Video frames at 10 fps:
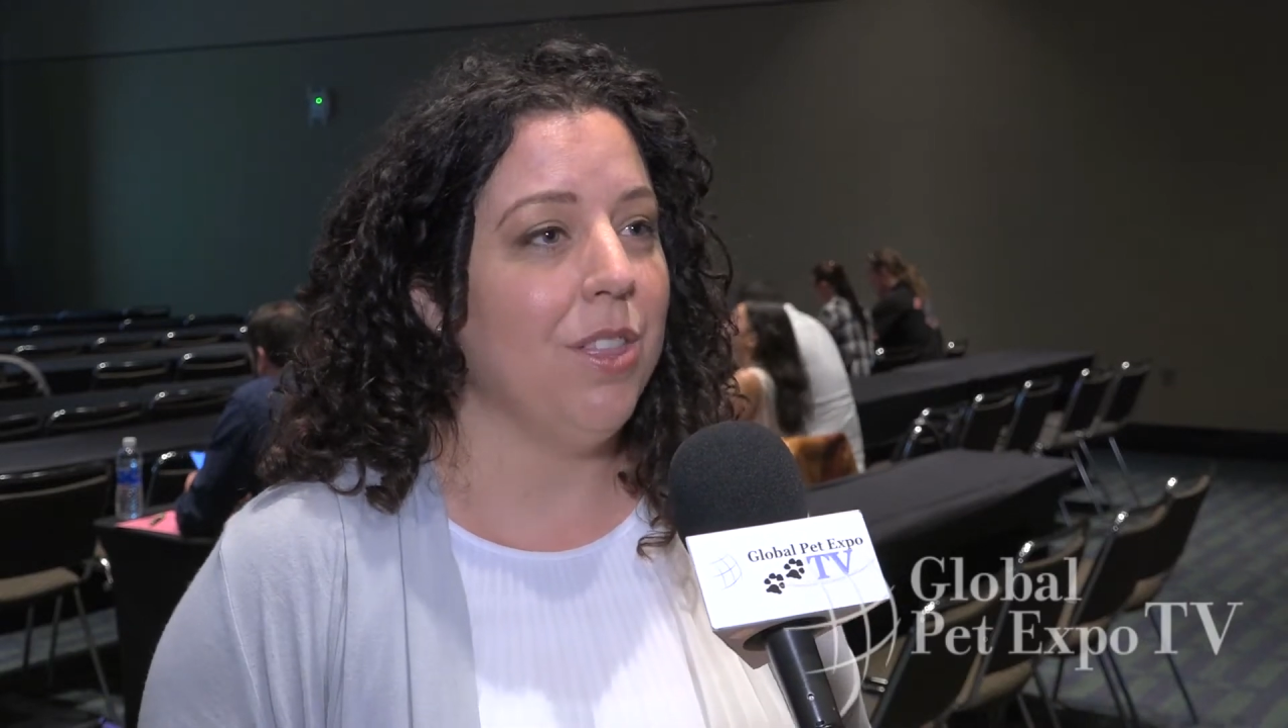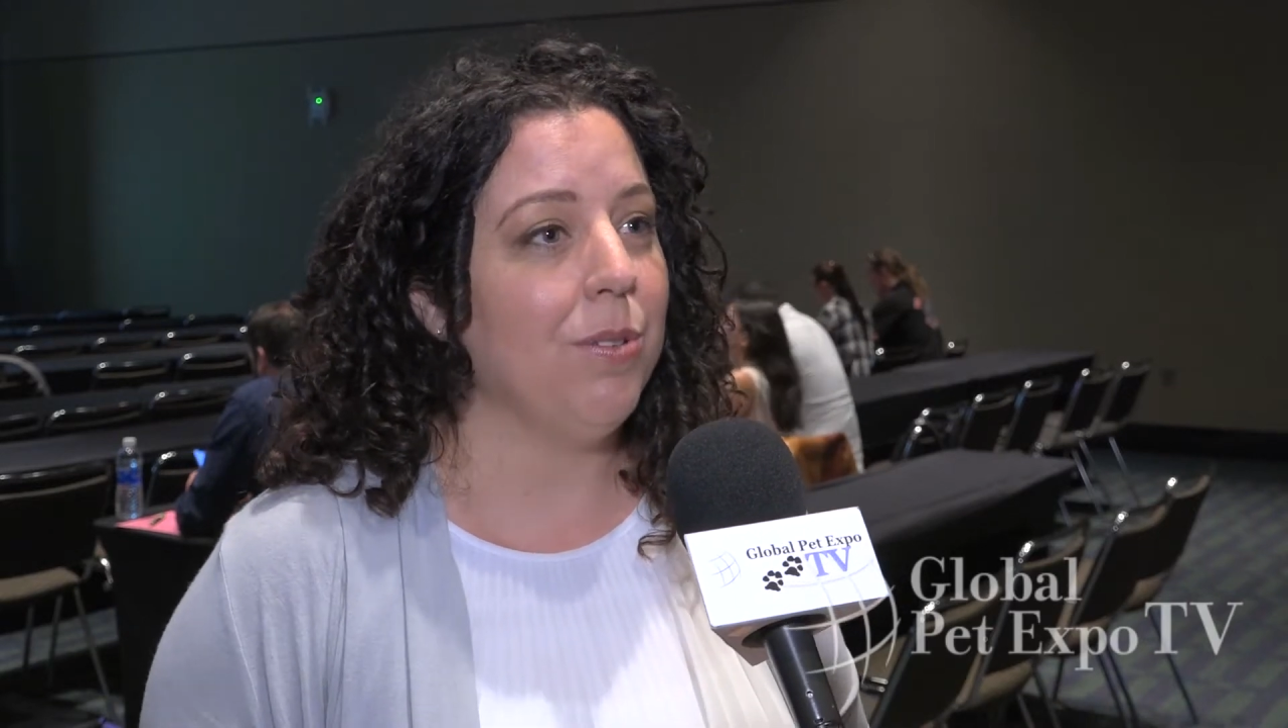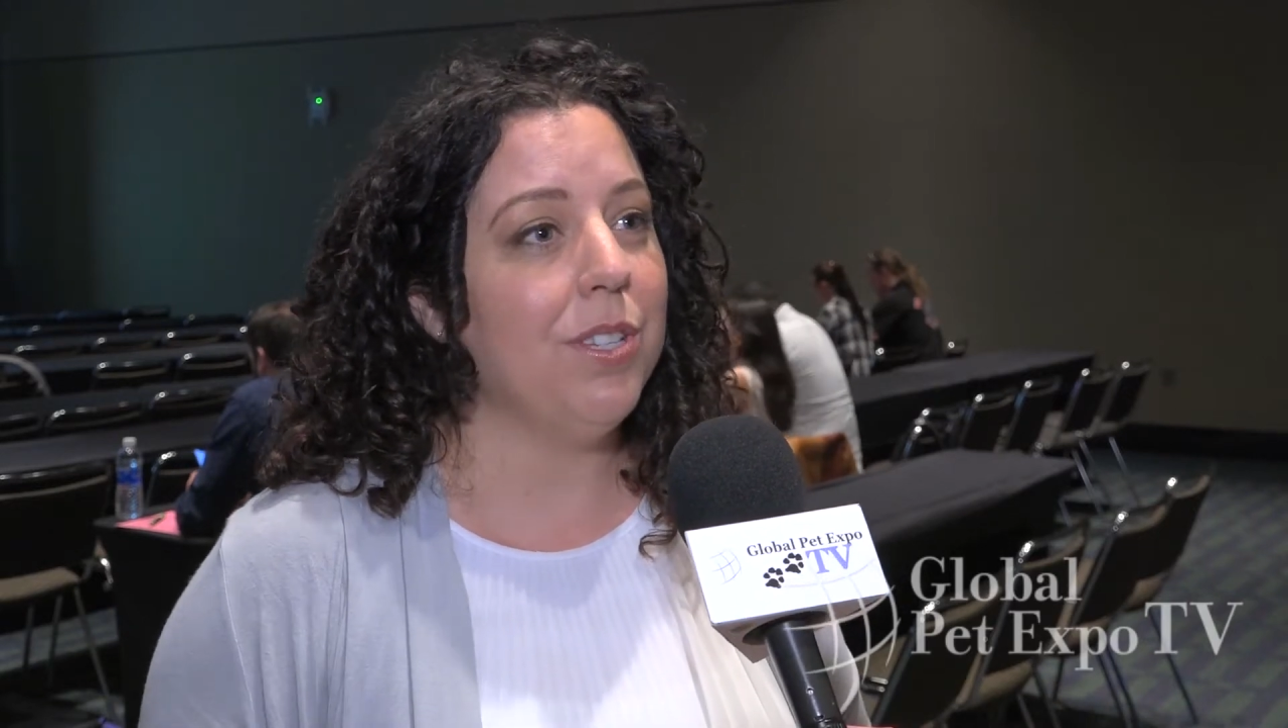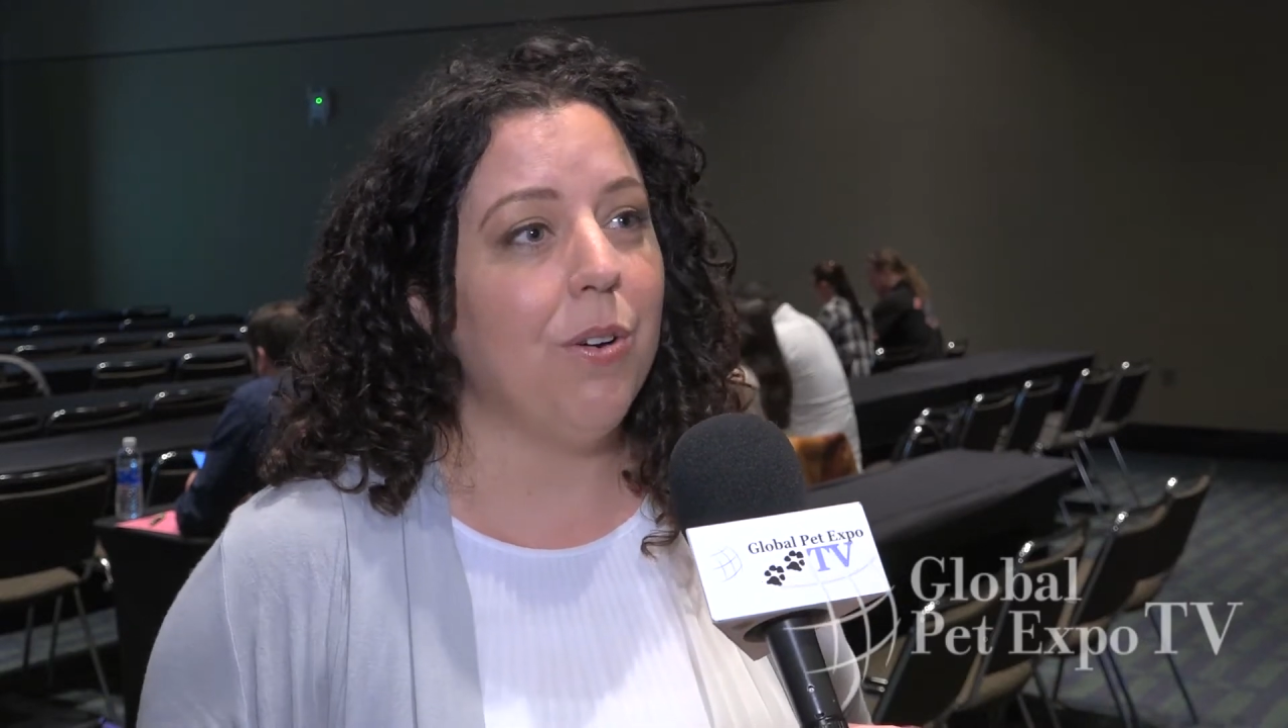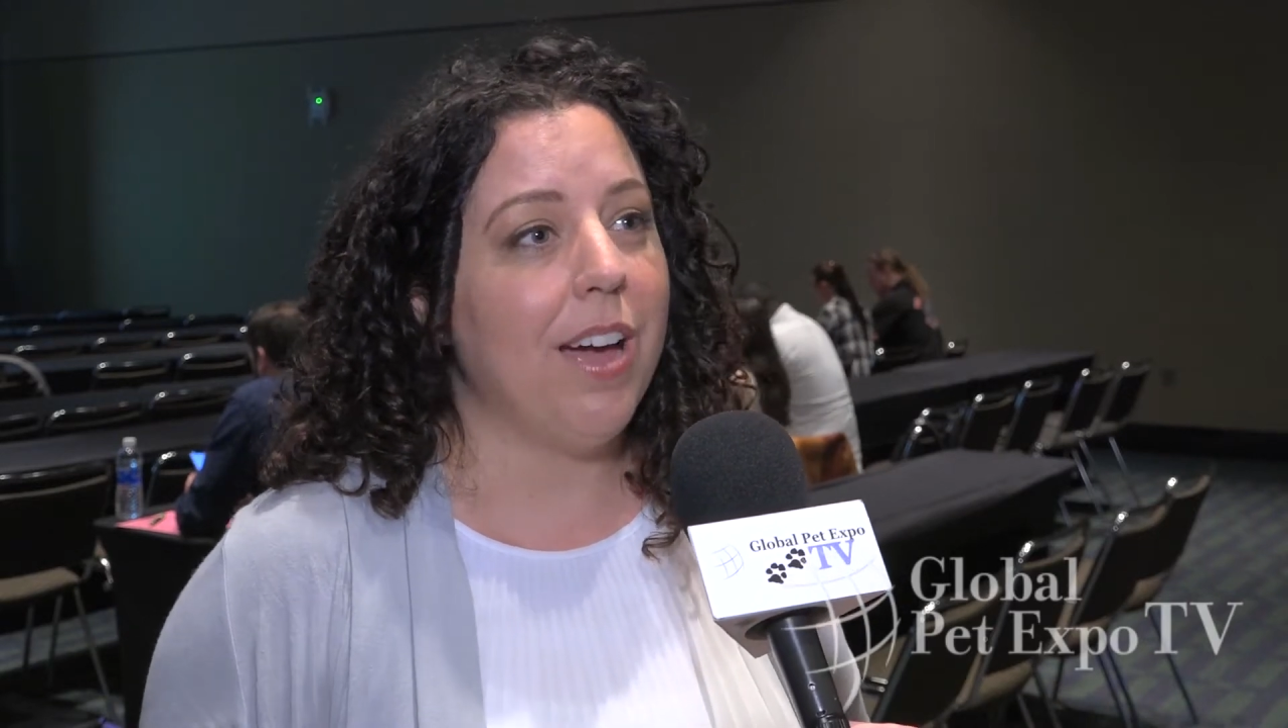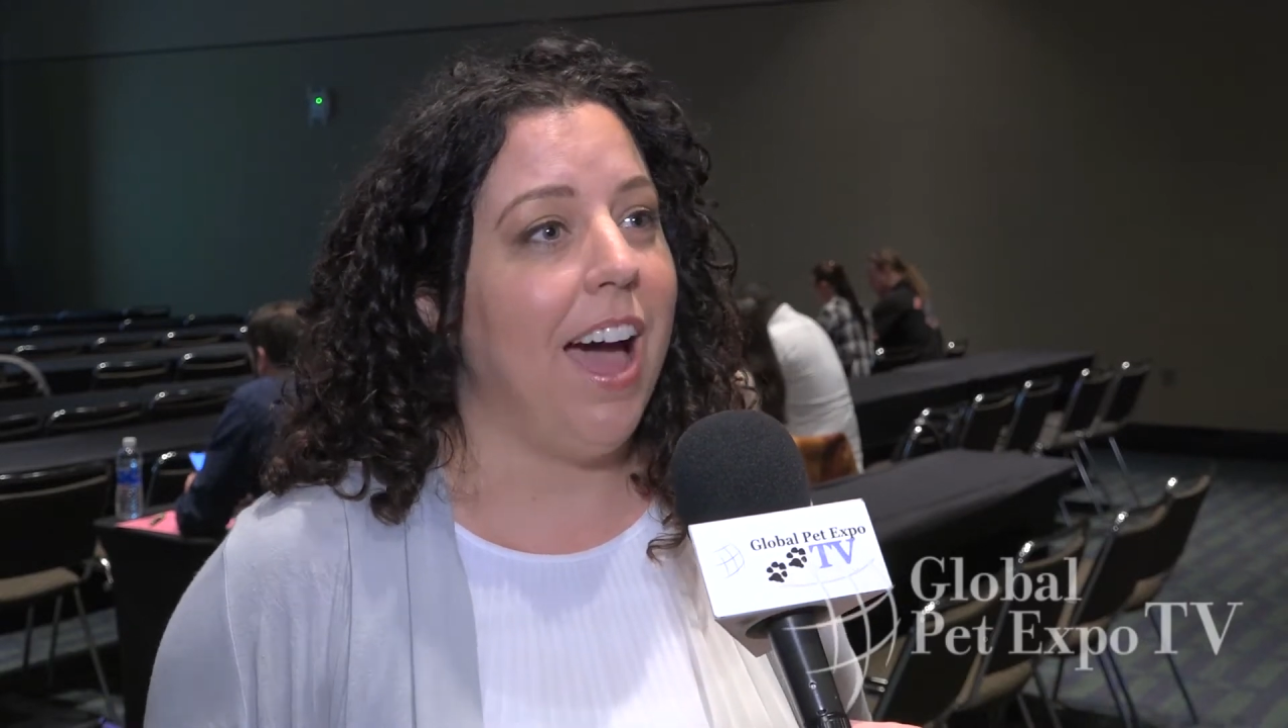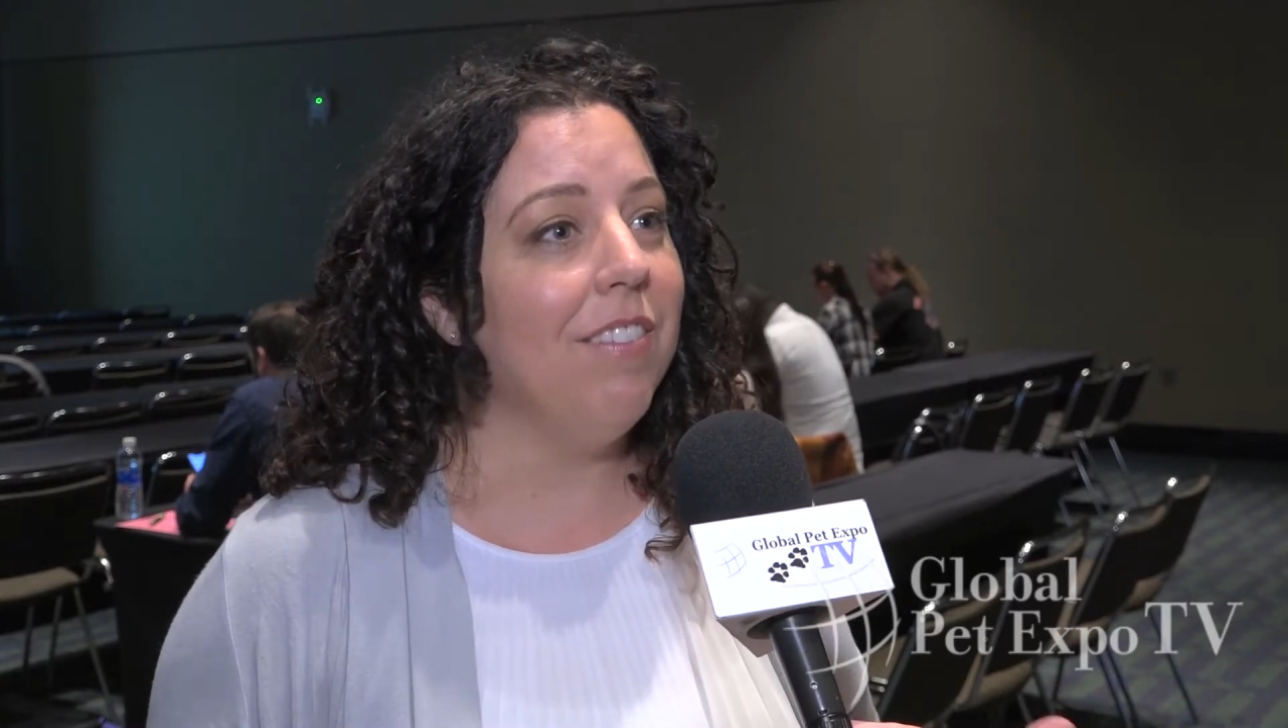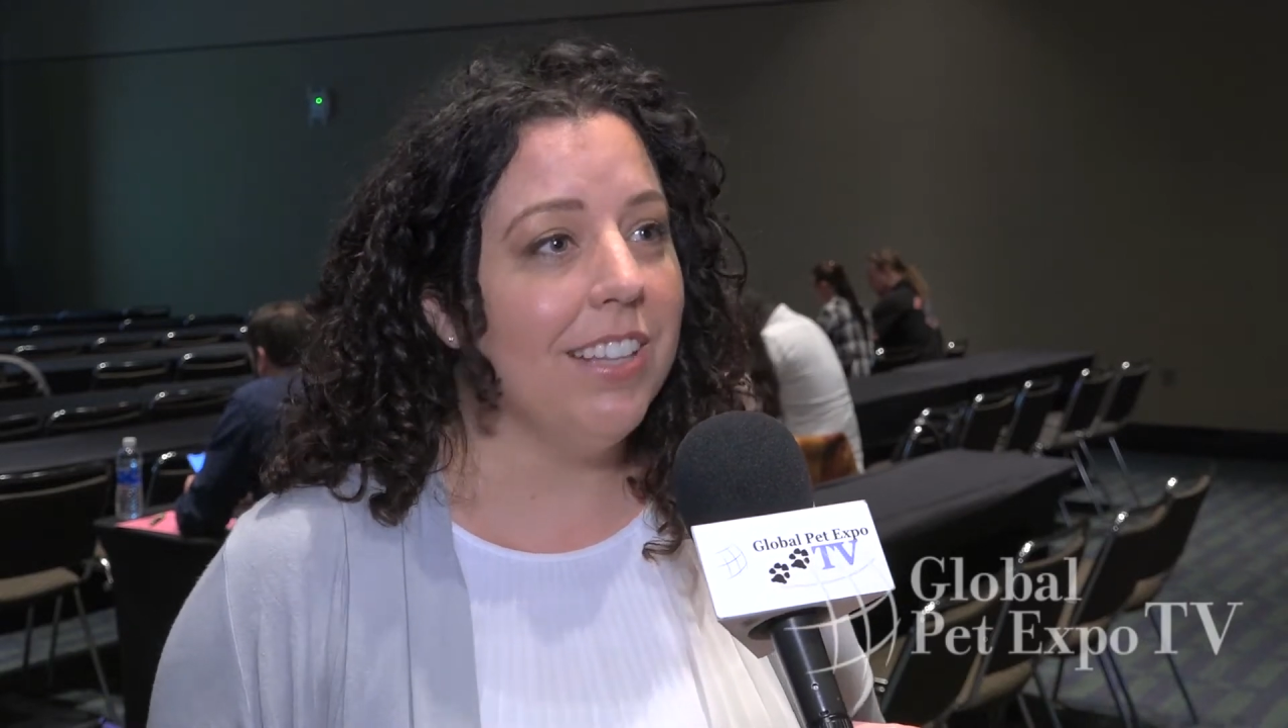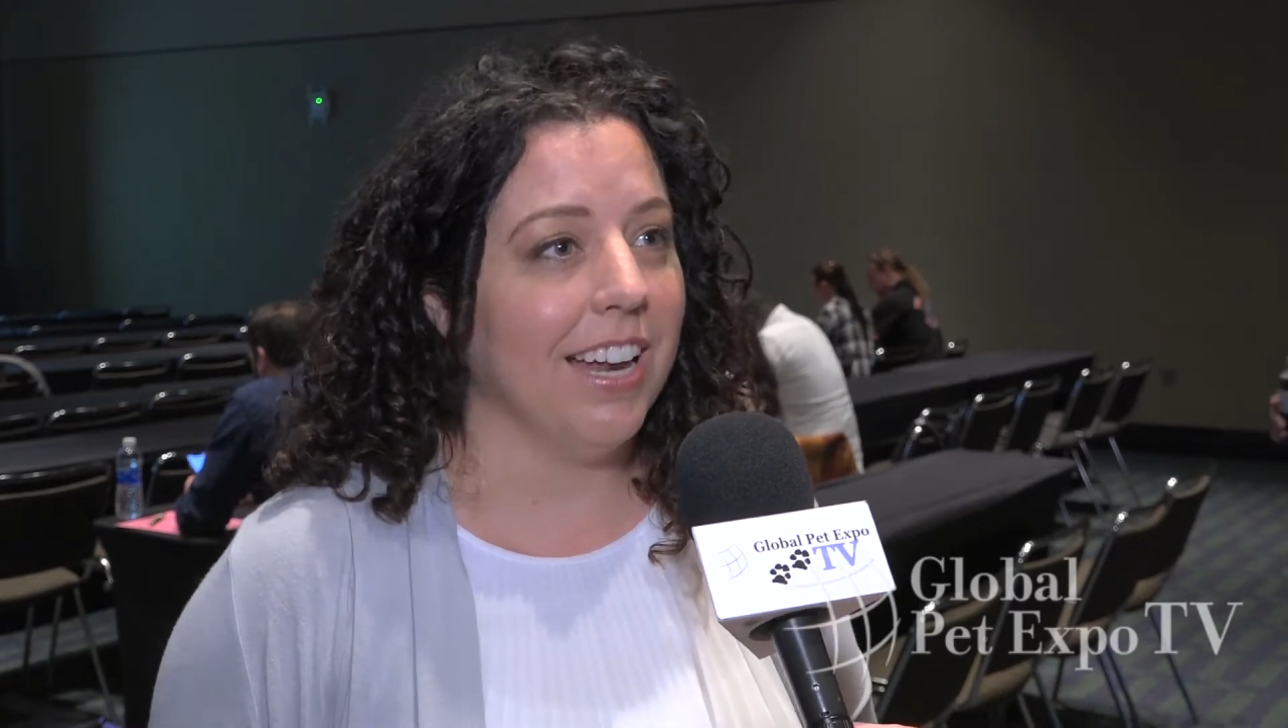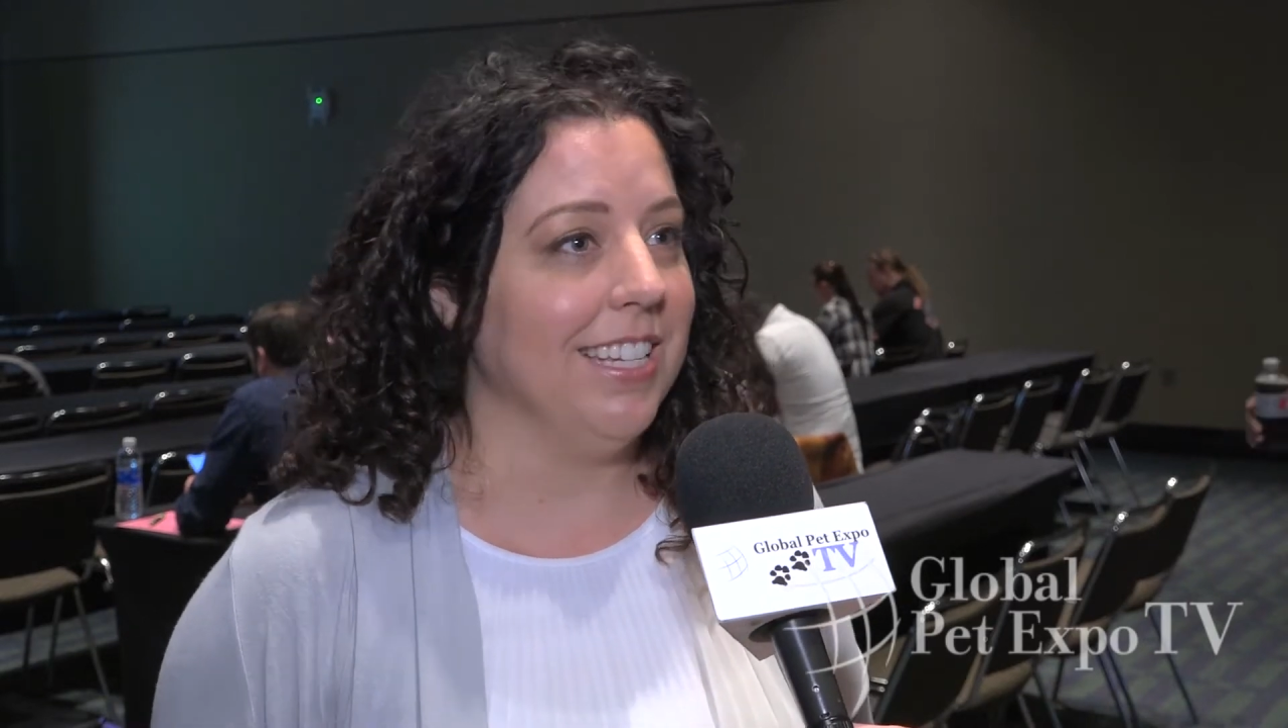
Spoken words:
those don't have a lot